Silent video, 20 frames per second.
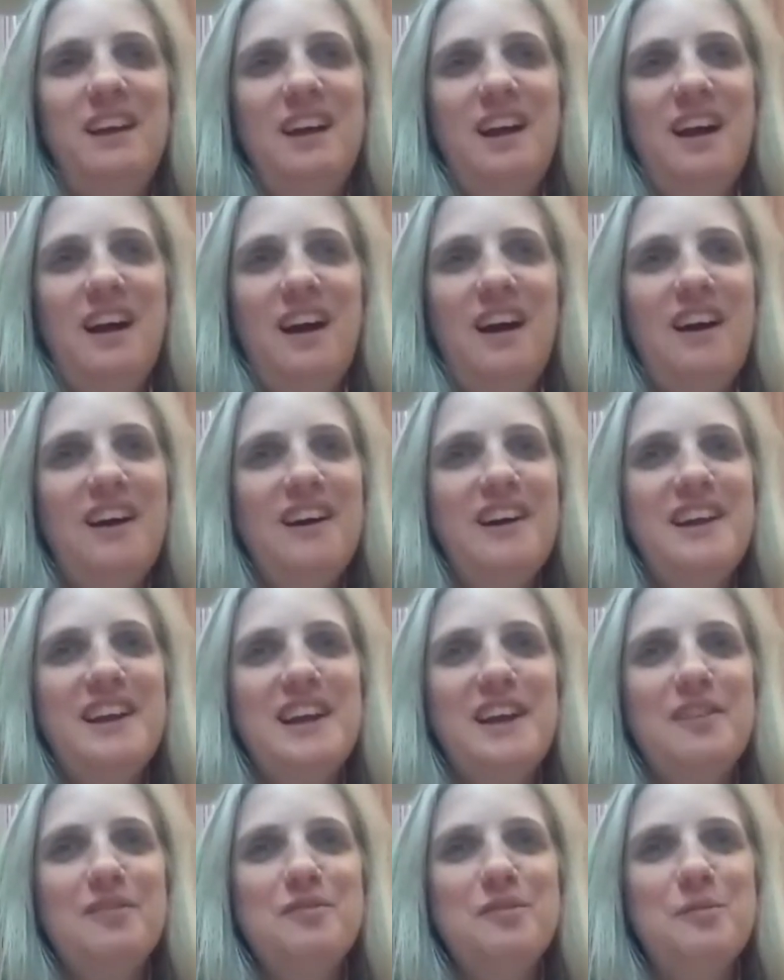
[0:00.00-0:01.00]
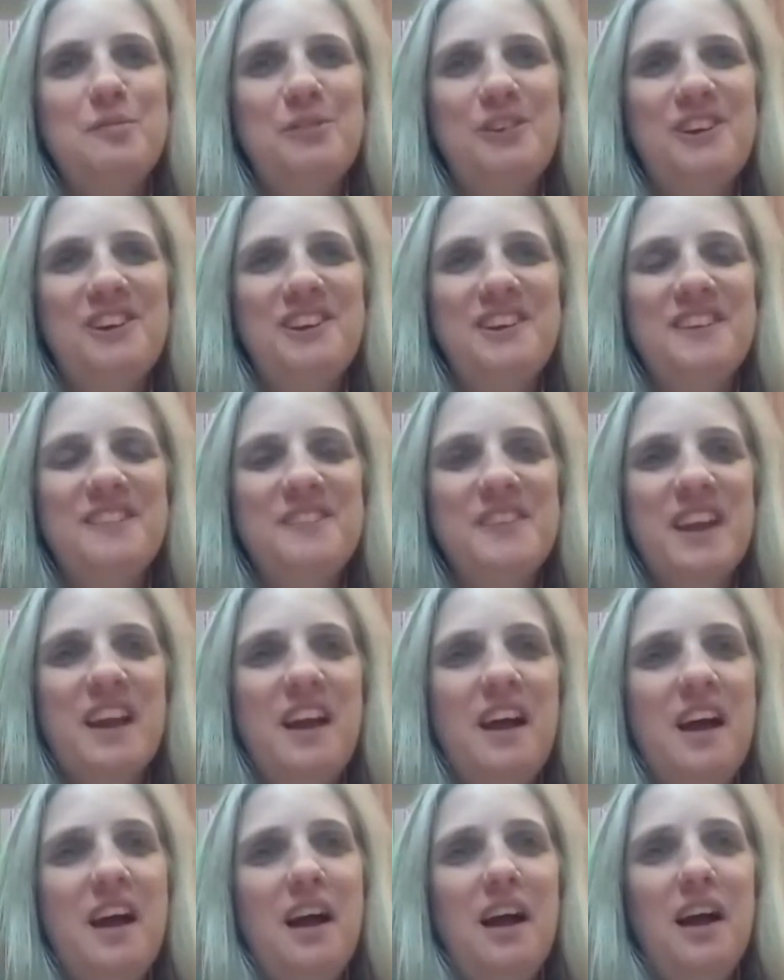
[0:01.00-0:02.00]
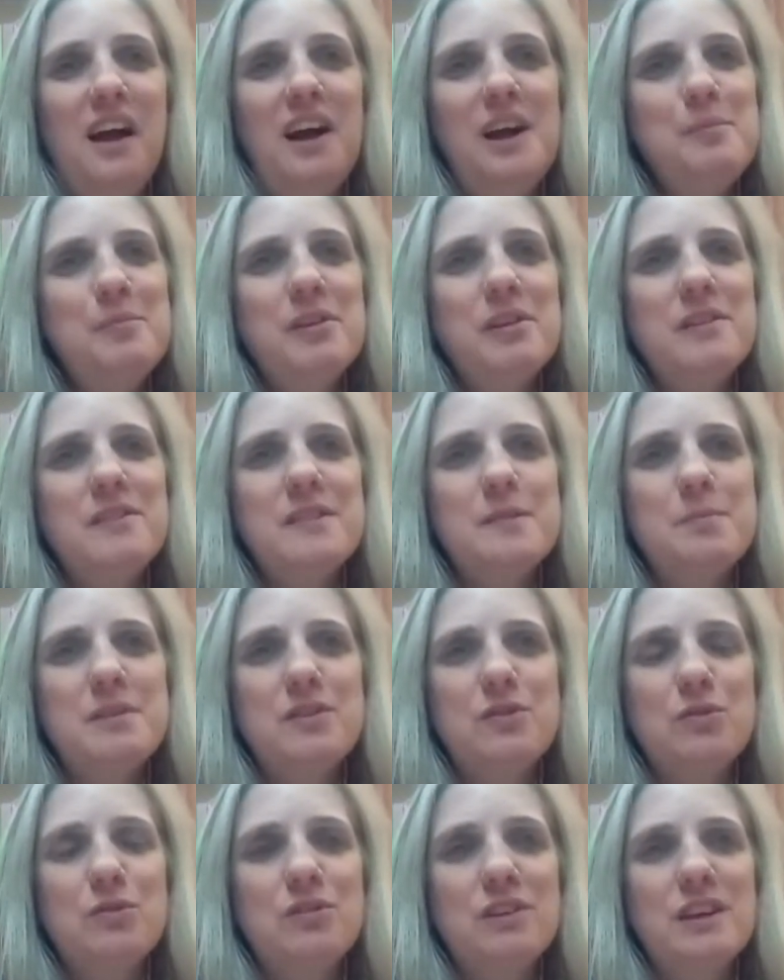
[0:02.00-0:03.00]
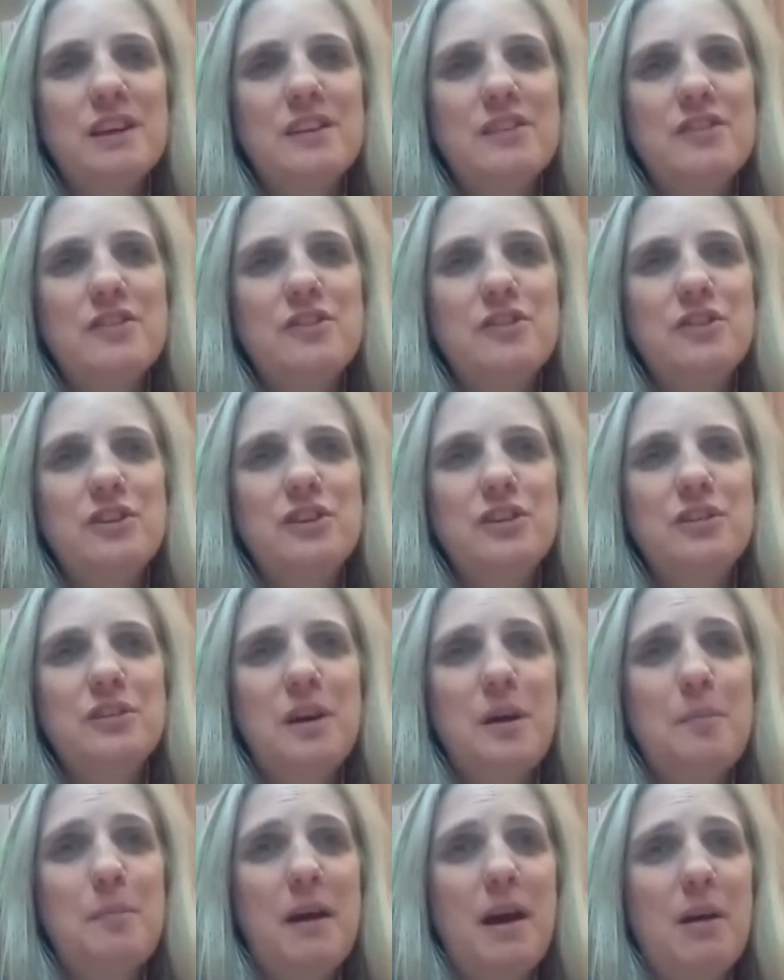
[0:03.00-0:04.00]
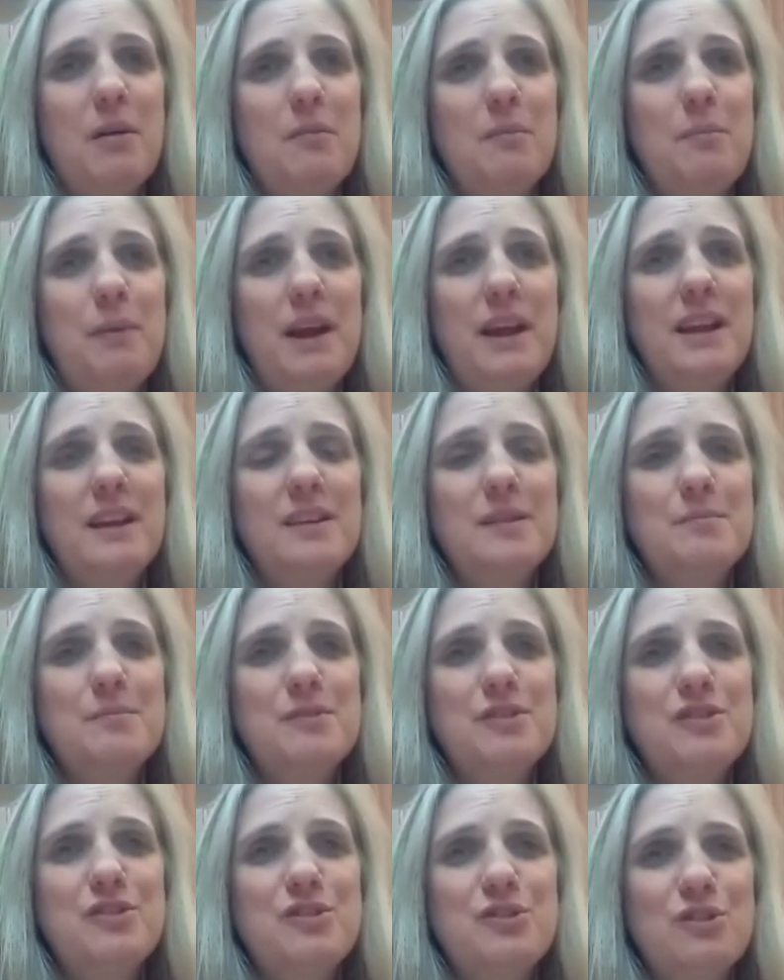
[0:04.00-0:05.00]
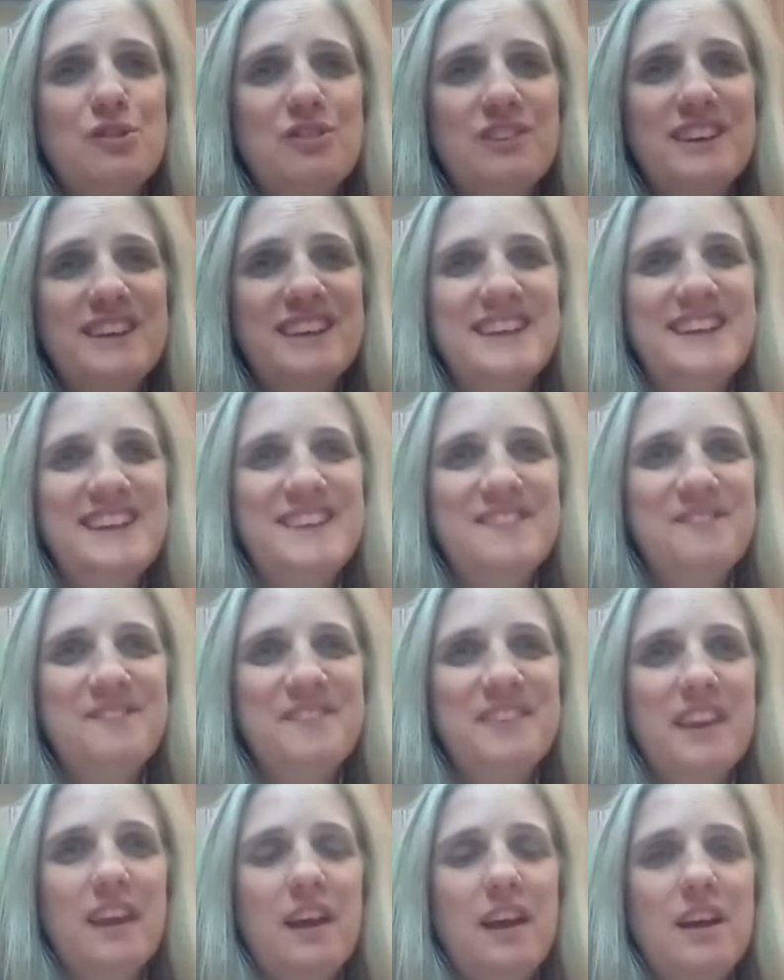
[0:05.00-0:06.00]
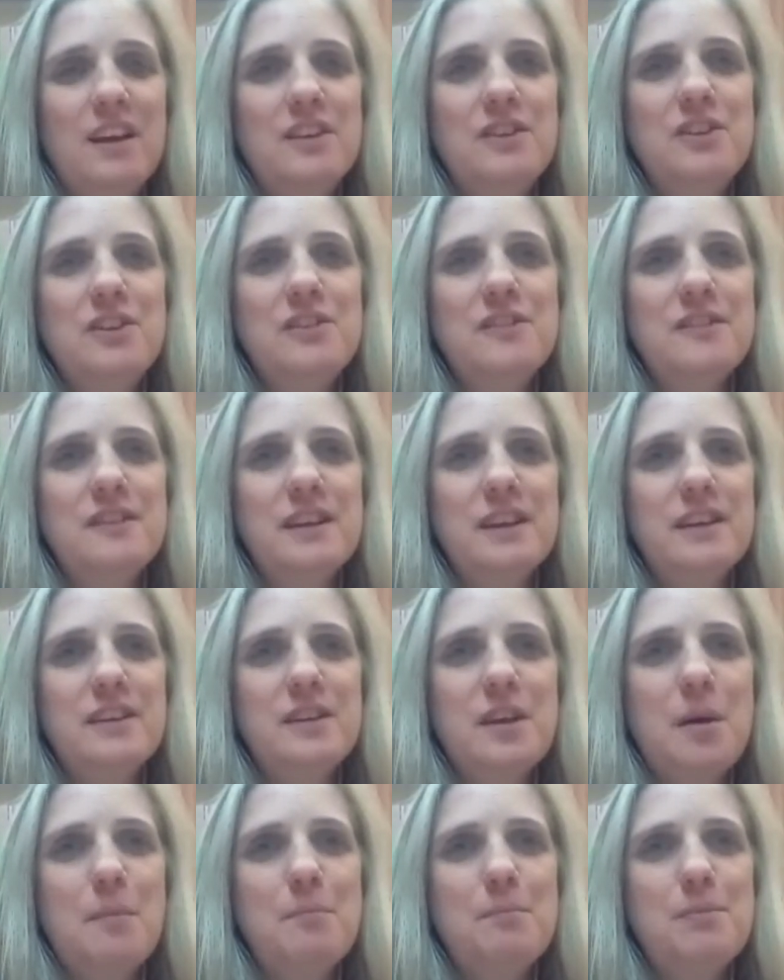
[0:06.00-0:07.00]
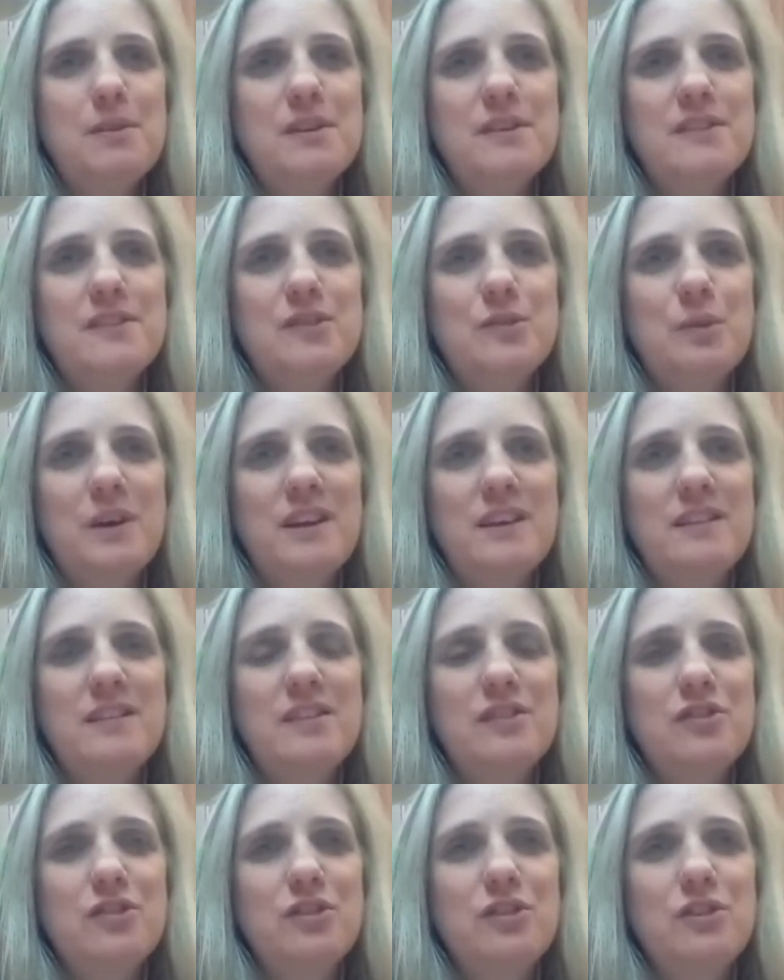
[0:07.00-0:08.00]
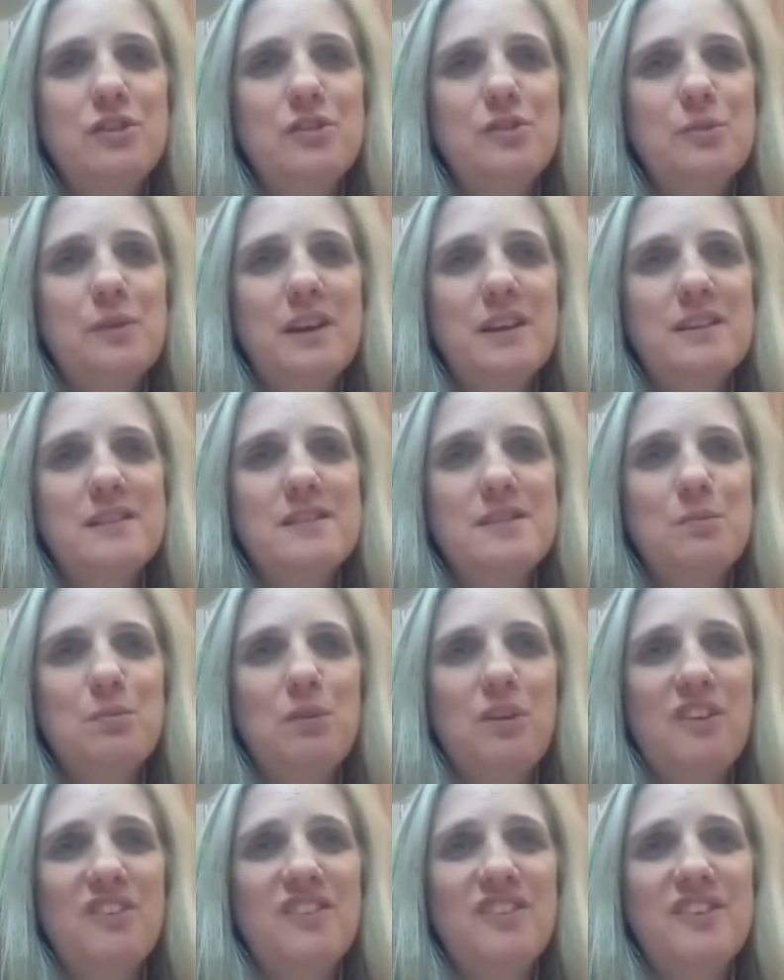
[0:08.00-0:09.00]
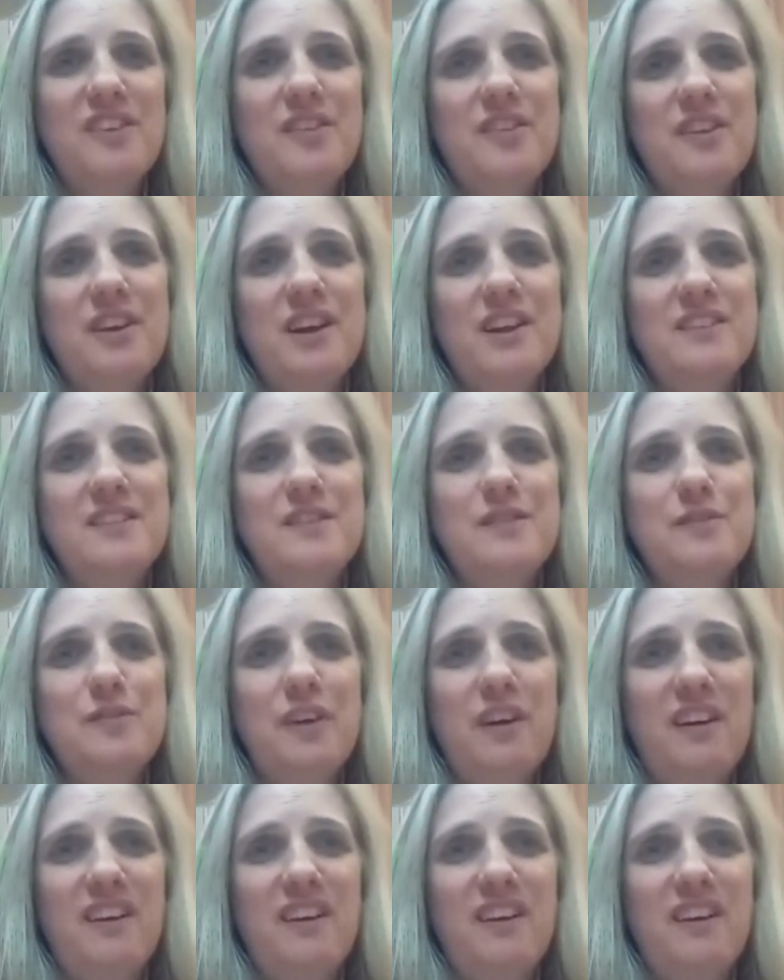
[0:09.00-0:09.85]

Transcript: Hi everyone. I'm going to be talking to you about Balaam's donkey using Numbers 22, 21 to 35.